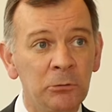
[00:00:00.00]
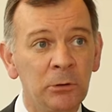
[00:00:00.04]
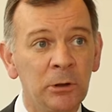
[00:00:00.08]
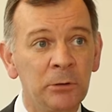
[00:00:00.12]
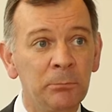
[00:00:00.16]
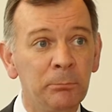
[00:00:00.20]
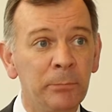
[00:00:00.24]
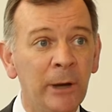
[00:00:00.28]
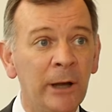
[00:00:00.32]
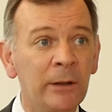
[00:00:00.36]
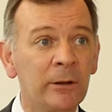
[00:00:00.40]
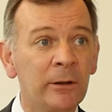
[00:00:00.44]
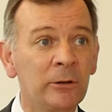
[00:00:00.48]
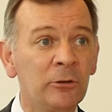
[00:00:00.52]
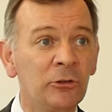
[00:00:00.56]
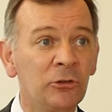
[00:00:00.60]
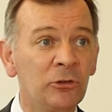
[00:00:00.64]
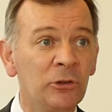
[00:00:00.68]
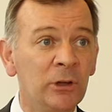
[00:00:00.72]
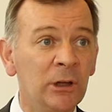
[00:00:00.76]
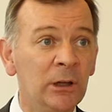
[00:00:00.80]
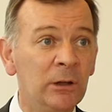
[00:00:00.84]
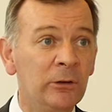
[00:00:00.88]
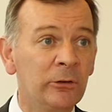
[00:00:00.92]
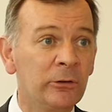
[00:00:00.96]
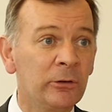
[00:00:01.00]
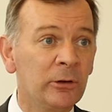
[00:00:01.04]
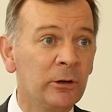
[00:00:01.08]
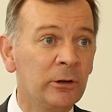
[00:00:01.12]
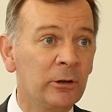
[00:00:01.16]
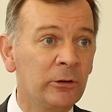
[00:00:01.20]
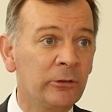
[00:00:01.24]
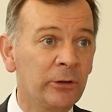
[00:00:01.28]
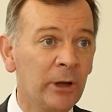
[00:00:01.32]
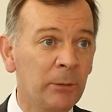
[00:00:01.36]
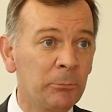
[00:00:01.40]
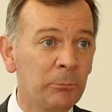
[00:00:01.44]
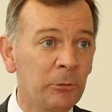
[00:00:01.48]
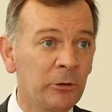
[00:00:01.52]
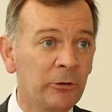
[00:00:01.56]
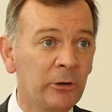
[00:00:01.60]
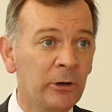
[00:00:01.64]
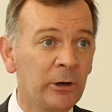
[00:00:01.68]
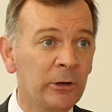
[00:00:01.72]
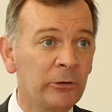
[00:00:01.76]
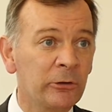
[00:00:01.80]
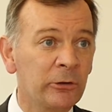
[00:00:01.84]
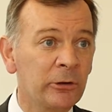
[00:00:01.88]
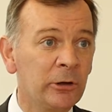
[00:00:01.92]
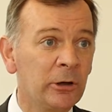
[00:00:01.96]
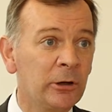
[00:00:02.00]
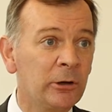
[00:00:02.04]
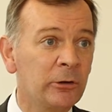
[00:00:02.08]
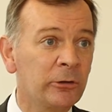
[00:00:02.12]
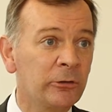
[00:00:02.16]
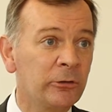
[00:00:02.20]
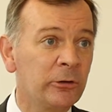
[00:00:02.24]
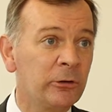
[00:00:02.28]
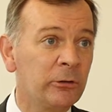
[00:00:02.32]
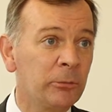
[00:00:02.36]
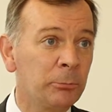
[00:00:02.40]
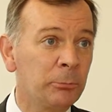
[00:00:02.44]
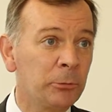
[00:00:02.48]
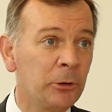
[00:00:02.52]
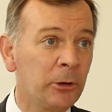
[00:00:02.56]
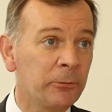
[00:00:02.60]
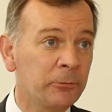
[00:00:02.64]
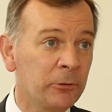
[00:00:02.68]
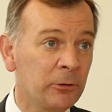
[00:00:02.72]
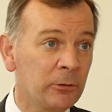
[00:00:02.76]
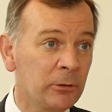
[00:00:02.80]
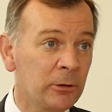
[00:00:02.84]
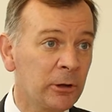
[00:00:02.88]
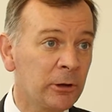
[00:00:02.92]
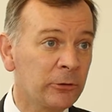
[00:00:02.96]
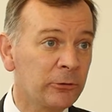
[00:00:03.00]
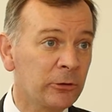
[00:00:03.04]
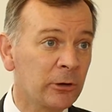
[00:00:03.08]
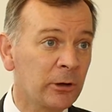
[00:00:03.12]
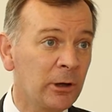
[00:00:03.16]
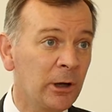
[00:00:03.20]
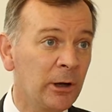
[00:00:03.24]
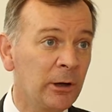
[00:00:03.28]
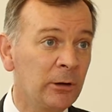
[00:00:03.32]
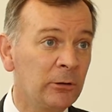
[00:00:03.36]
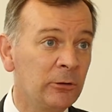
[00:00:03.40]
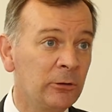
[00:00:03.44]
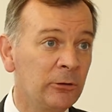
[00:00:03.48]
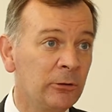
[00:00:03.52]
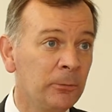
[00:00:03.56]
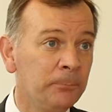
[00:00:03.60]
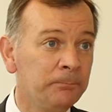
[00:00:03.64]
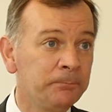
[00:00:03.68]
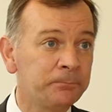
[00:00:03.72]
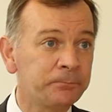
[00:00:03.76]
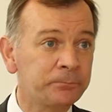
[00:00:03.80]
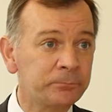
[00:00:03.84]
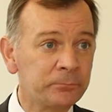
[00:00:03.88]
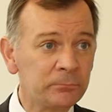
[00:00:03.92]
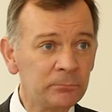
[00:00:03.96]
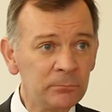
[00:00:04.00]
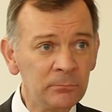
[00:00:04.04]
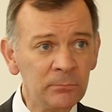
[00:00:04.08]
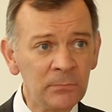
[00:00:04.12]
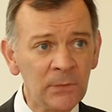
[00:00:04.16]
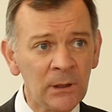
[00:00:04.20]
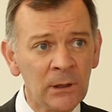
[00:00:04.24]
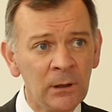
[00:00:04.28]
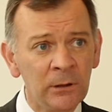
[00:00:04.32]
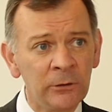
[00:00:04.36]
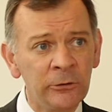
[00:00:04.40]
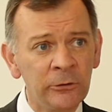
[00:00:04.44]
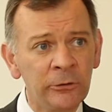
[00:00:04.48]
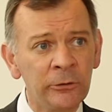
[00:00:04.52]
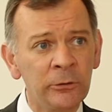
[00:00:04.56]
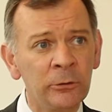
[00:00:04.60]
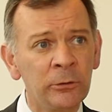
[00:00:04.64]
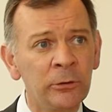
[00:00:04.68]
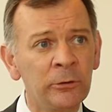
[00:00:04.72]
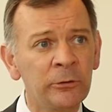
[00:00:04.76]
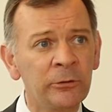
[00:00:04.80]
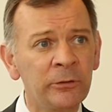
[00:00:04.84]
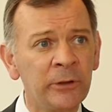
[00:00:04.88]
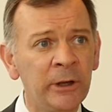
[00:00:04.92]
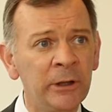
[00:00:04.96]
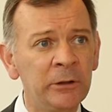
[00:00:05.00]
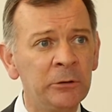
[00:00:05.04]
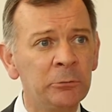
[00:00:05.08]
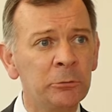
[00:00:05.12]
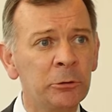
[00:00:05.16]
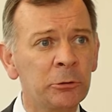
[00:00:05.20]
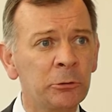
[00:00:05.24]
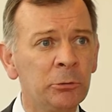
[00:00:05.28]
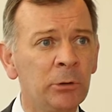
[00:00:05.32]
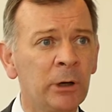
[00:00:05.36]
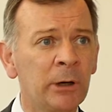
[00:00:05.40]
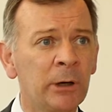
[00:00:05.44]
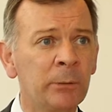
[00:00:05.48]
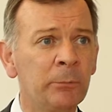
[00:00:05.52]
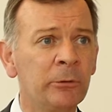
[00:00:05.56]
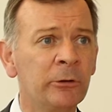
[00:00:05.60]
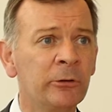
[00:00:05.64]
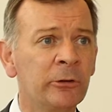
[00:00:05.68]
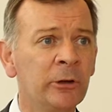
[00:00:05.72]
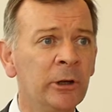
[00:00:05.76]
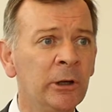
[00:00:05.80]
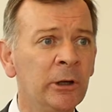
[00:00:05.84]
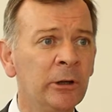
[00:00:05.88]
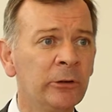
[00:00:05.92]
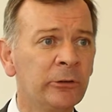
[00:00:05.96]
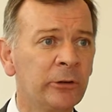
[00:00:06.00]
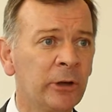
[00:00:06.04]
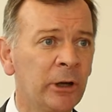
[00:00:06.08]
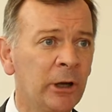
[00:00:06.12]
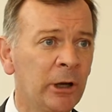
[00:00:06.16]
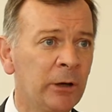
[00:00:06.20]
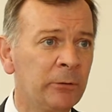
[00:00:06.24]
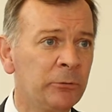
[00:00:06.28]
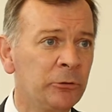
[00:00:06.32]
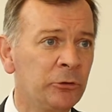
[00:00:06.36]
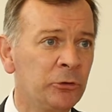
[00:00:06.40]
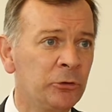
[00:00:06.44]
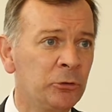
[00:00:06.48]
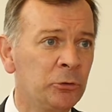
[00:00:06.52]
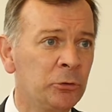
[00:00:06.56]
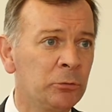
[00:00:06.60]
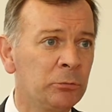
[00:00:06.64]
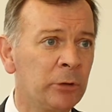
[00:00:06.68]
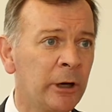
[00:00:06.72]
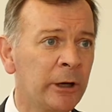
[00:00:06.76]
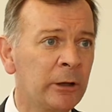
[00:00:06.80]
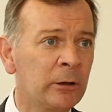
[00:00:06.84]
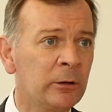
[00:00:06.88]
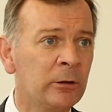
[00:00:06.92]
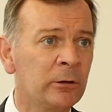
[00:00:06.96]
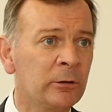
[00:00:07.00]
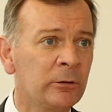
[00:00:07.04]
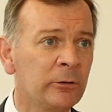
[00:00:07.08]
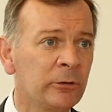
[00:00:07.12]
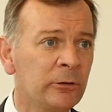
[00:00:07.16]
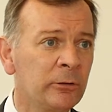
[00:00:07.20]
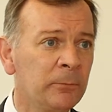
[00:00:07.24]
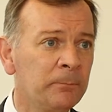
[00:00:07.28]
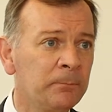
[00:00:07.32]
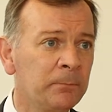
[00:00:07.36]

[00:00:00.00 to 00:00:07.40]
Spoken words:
on balance sheets and at amortized cost in the profit and loss account. And so there's then a requirement to have dual records.